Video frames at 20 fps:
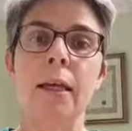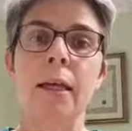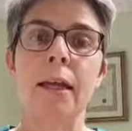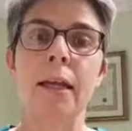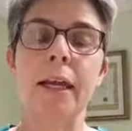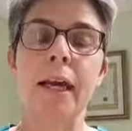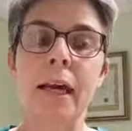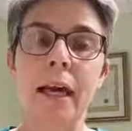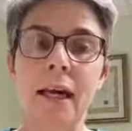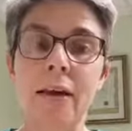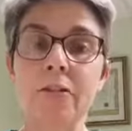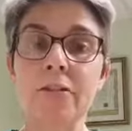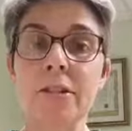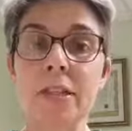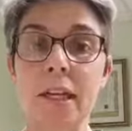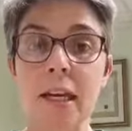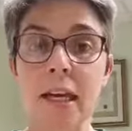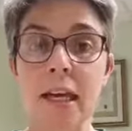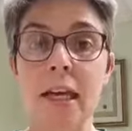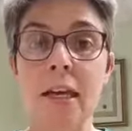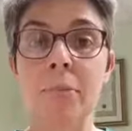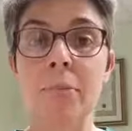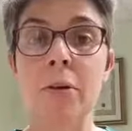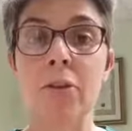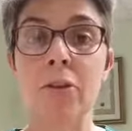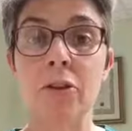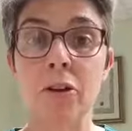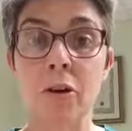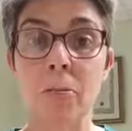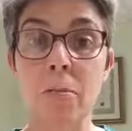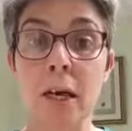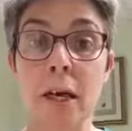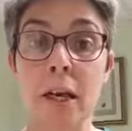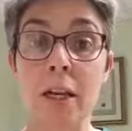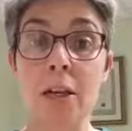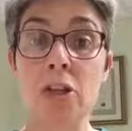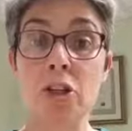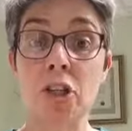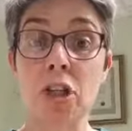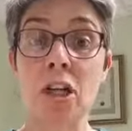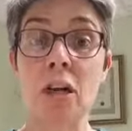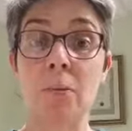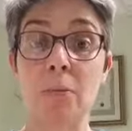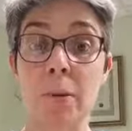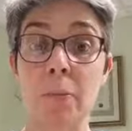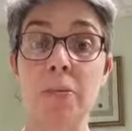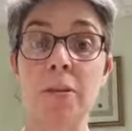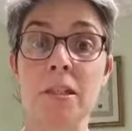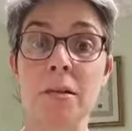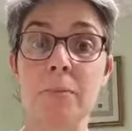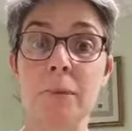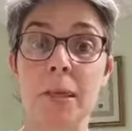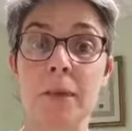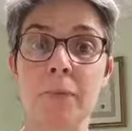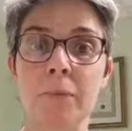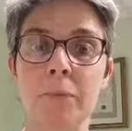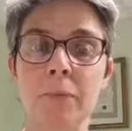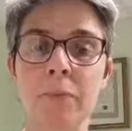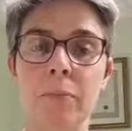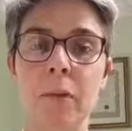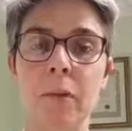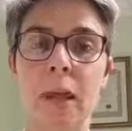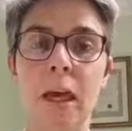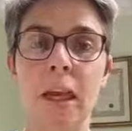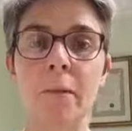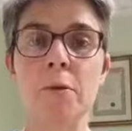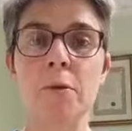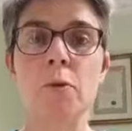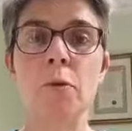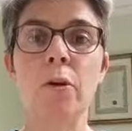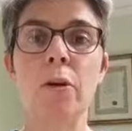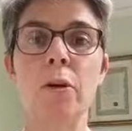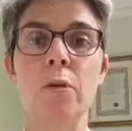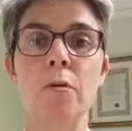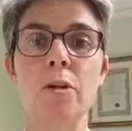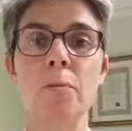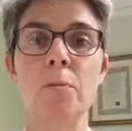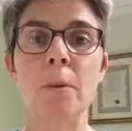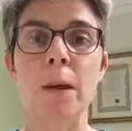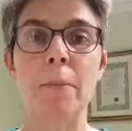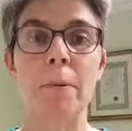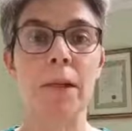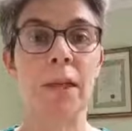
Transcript: At half time, their manager came up to me, and he was one of those people